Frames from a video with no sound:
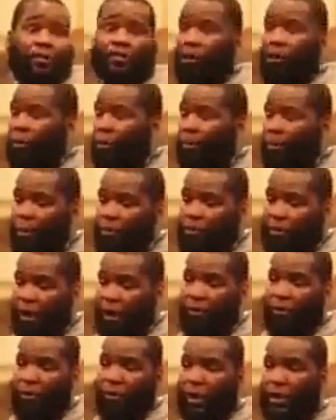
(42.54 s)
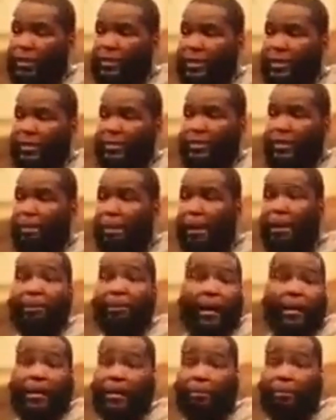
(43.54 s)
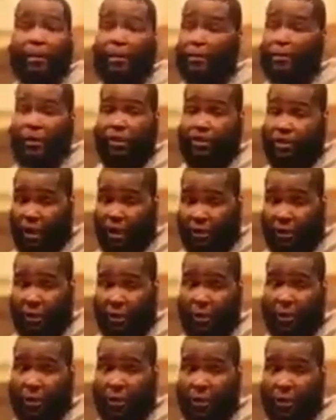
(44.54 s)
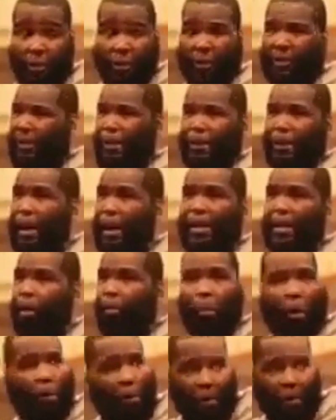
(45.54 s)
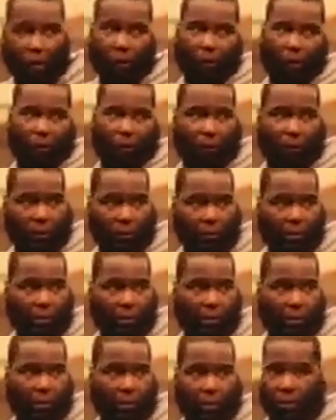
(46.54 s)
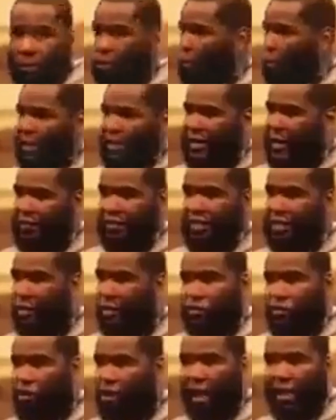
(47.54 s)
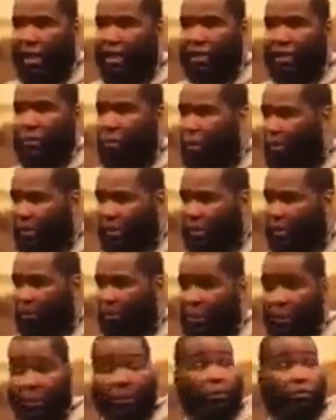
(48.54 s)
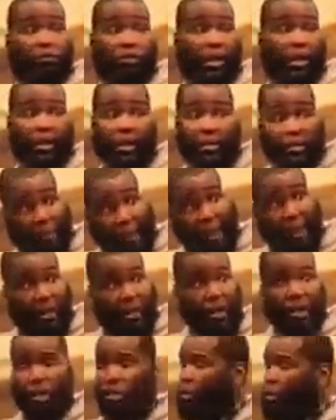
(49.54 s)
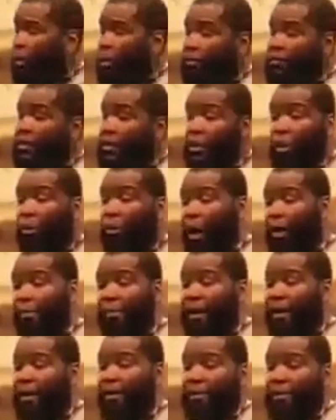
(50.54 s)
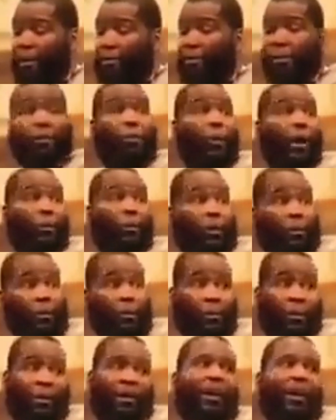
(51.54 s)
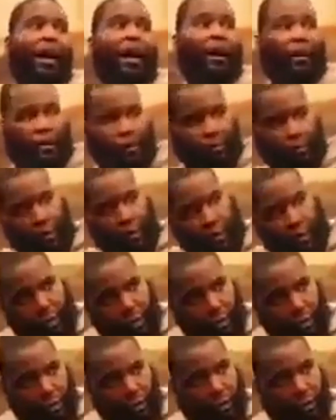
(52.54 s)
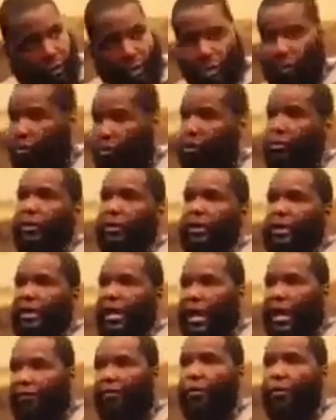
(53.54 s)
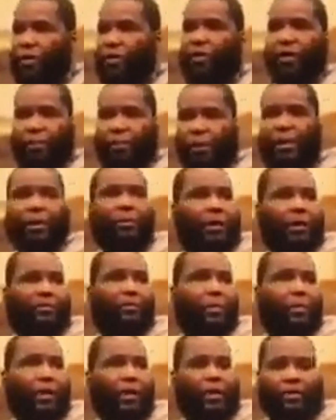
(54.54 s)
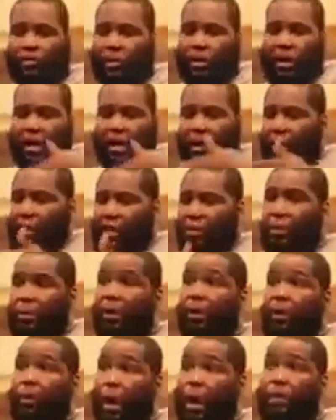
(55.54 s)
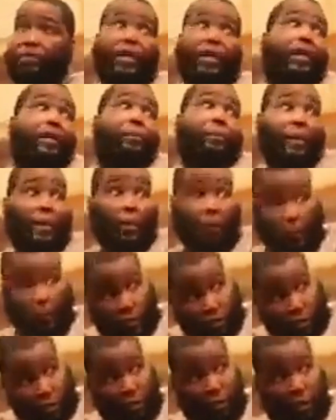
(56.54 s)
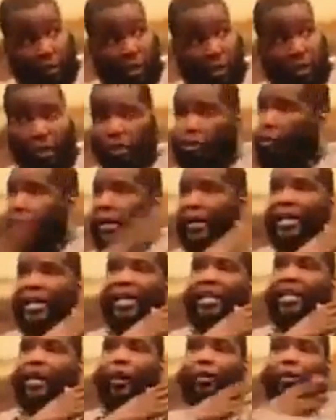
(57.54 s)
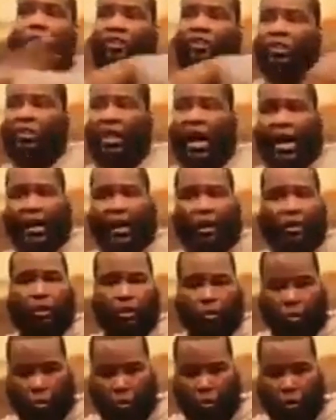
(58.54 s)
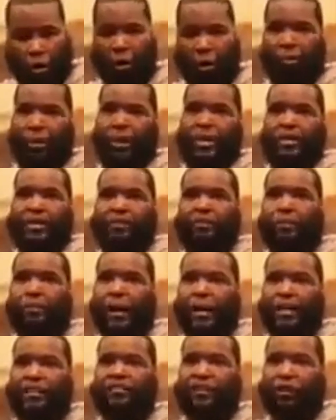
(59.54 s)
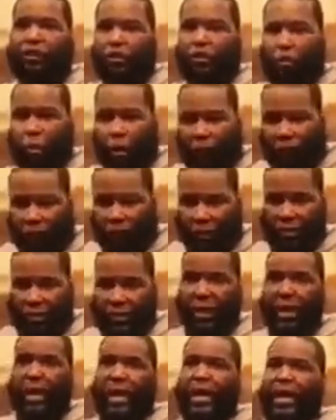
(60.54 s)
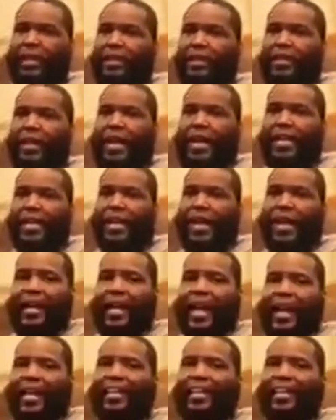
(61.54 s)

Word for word: So in most other races, the men might compete with each other, but the man and the woman don't compete. You ain't never seen no Chinese woman compete with no Chinese man. You ain't never seen no white man compete with no white woman. But in our community, is literally everyone's competing with everybody else. So you got a husband and a wife, they competing with each other. So the ego is just out of control because everybody feels worthless. And, and, and,